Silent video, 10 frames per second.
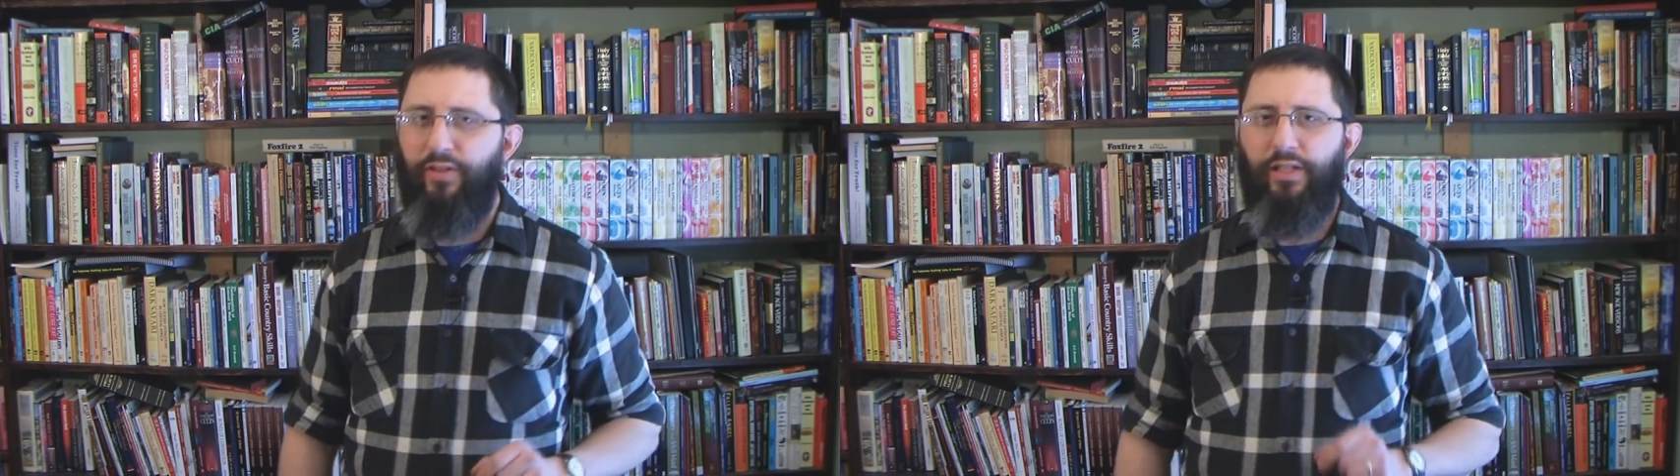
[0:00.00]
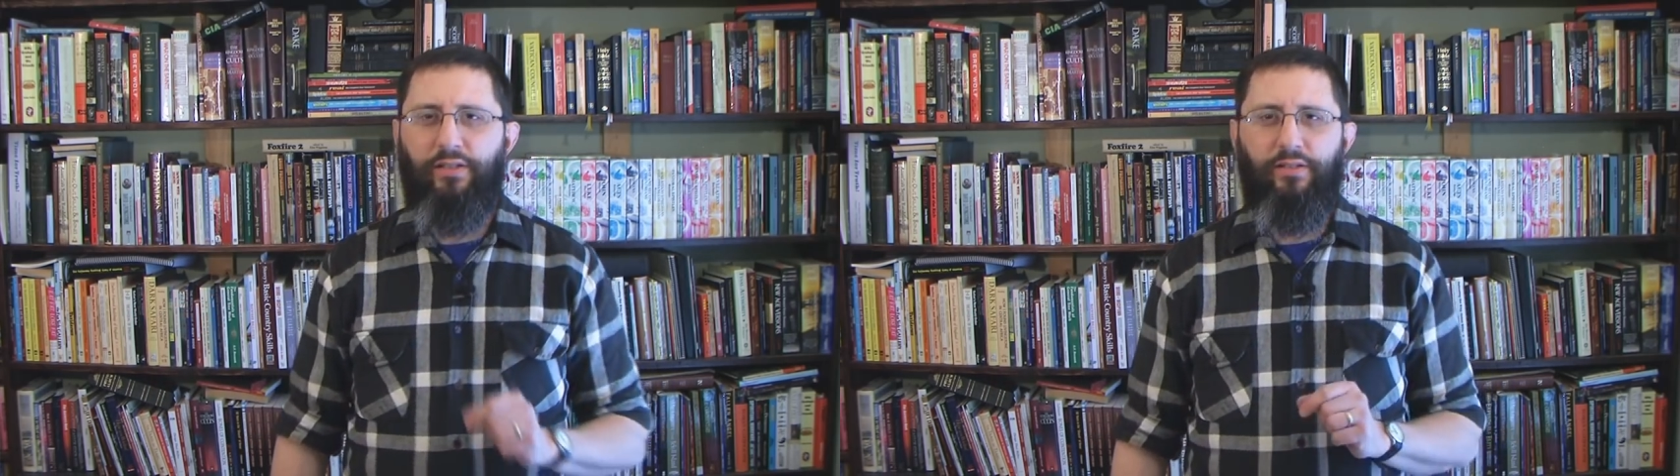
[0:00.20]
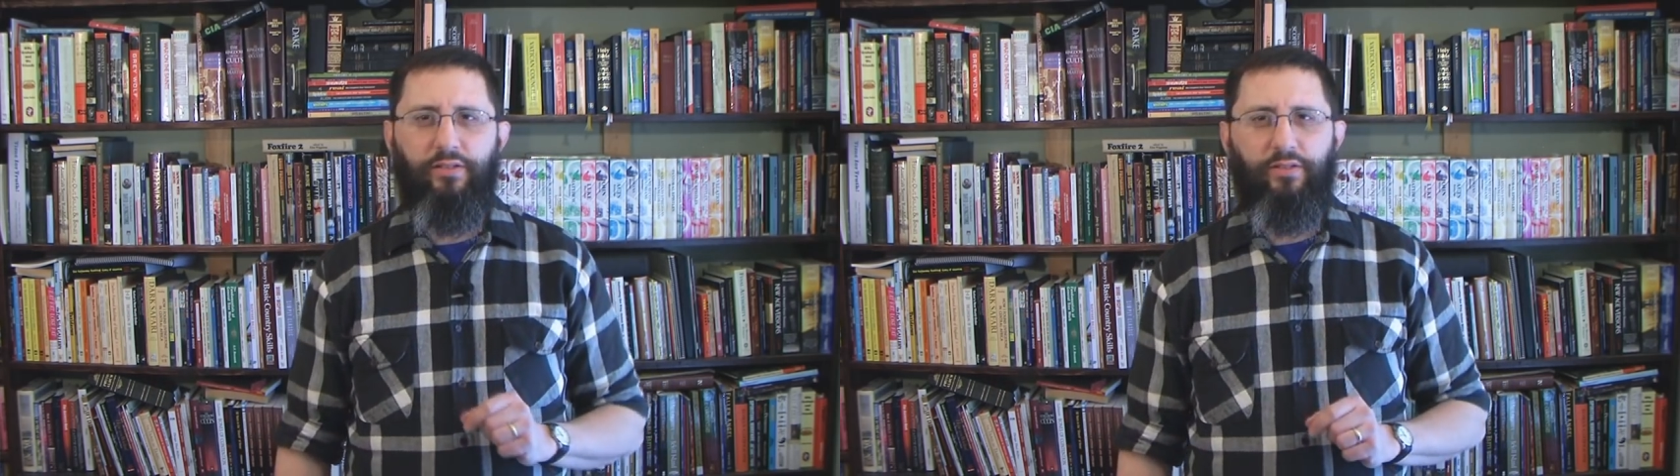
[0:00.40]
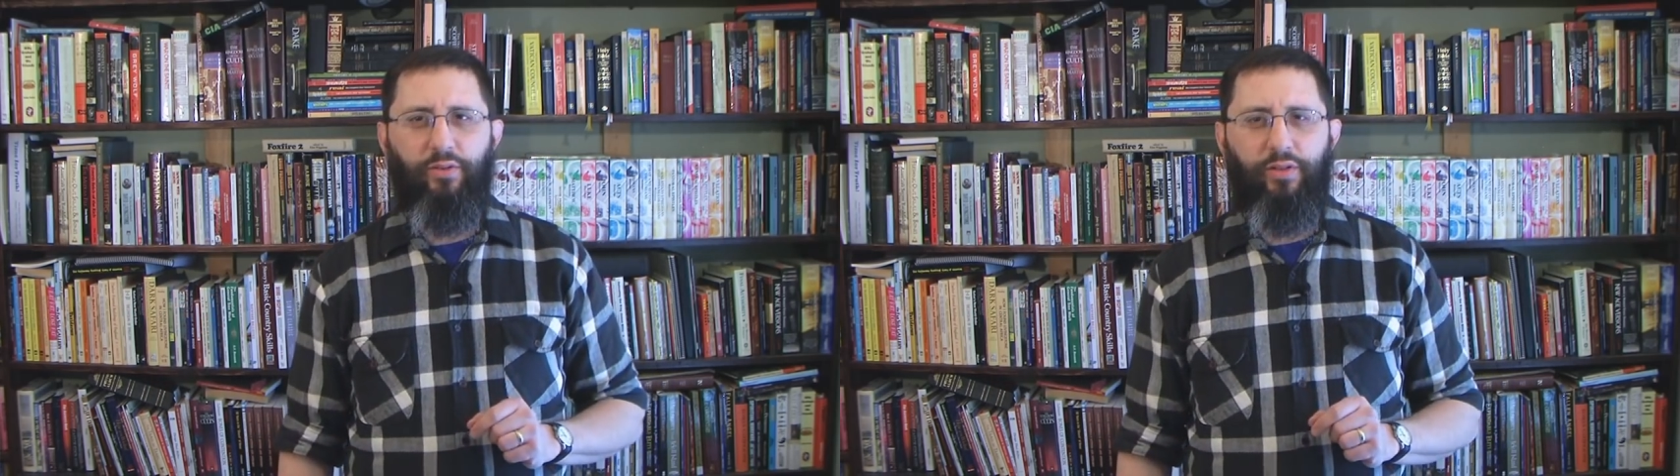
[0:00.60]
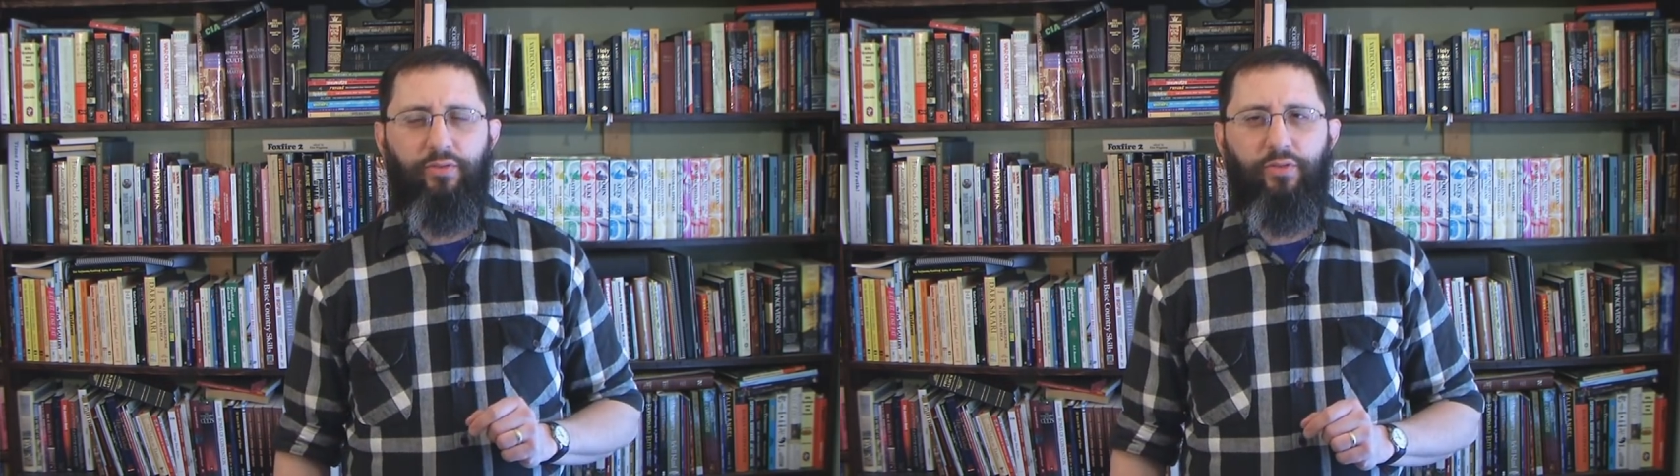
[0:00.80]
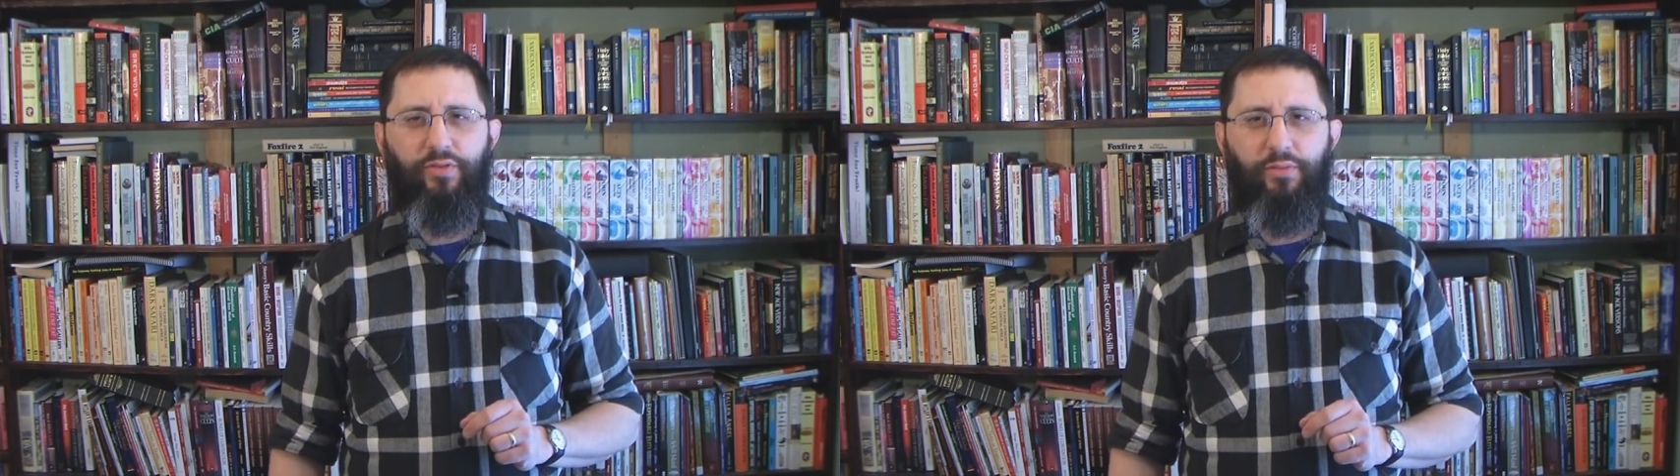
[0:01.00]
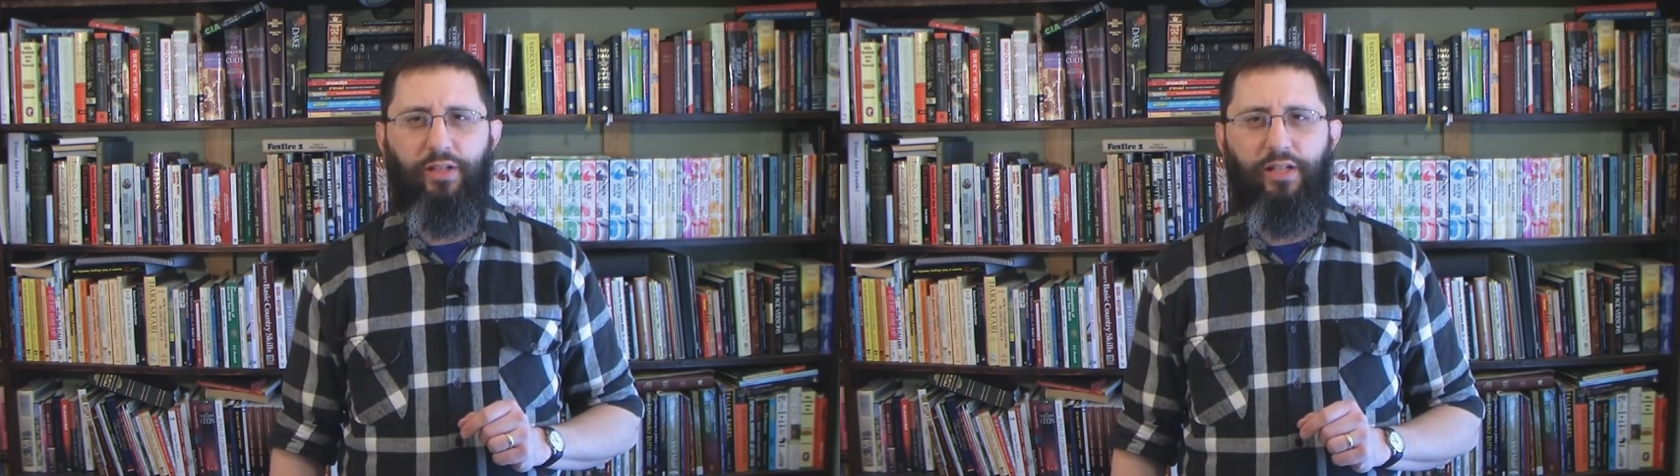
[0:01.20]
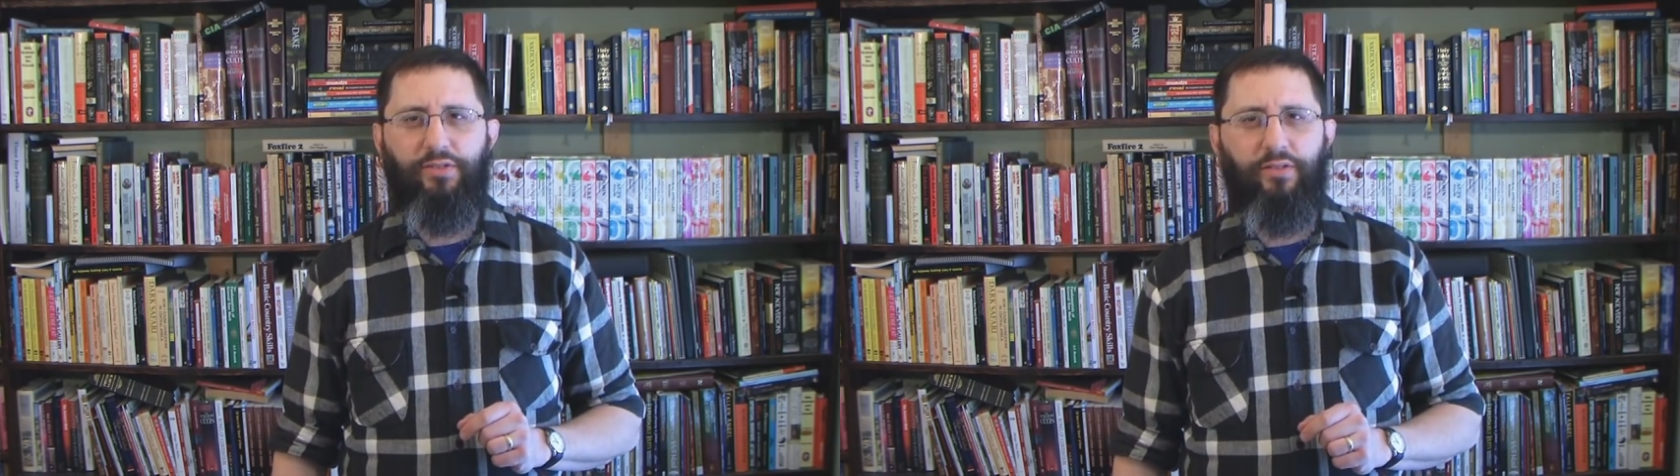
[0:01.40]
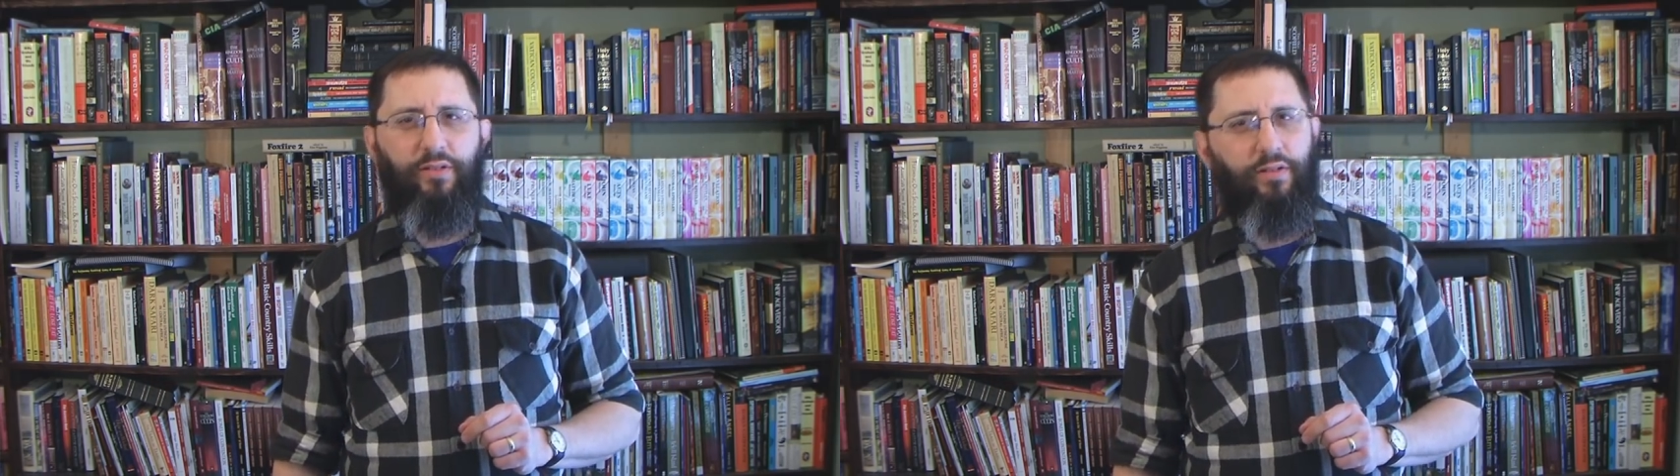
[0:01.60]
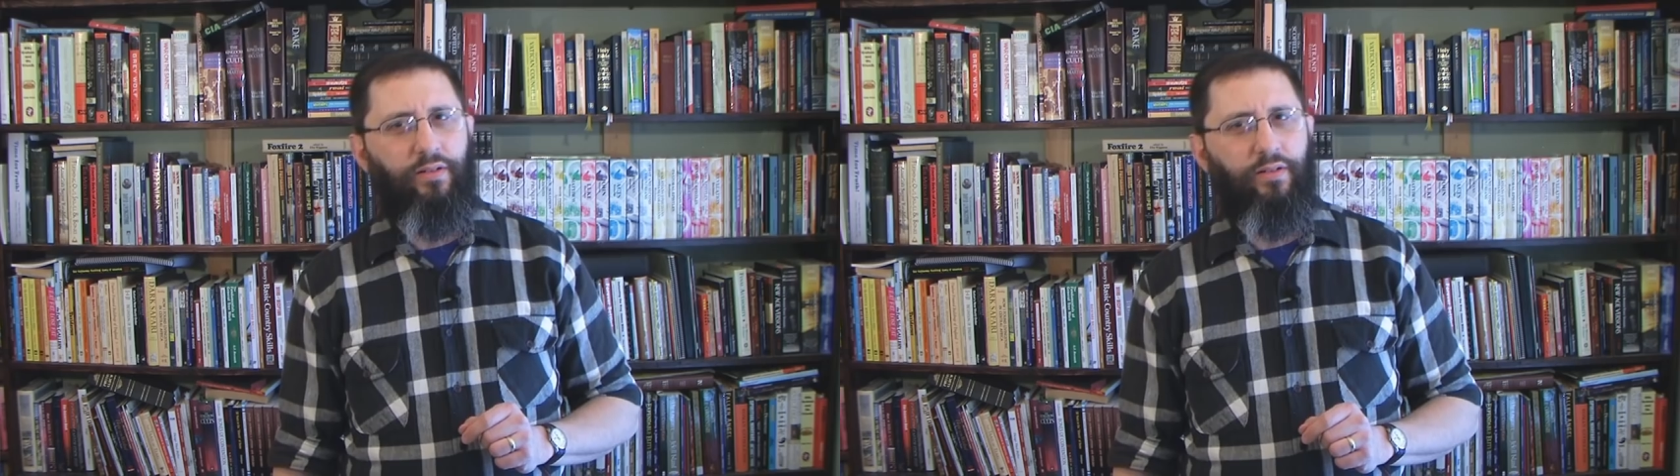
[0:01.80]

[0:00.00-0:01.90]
the going through the tribulation.